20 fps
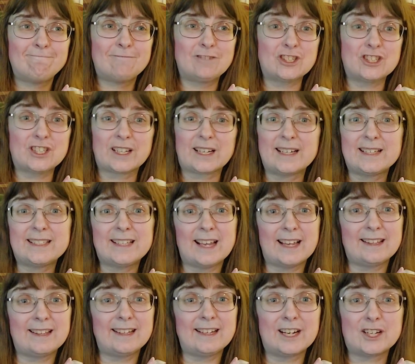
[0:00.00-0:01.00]
just like I
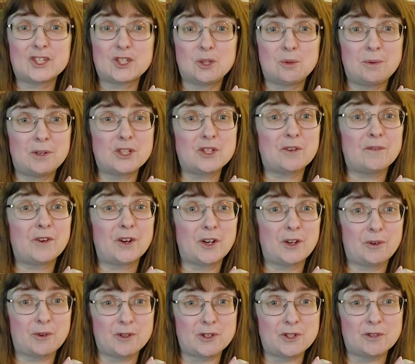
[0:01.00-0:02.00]
said, the next two weeks are very
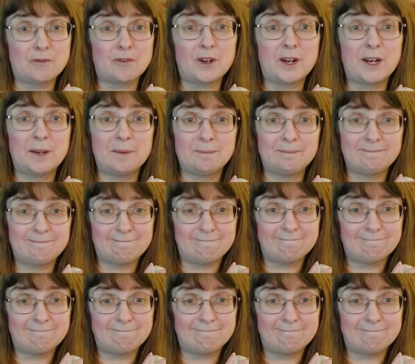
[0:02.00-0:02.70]
crucial for him.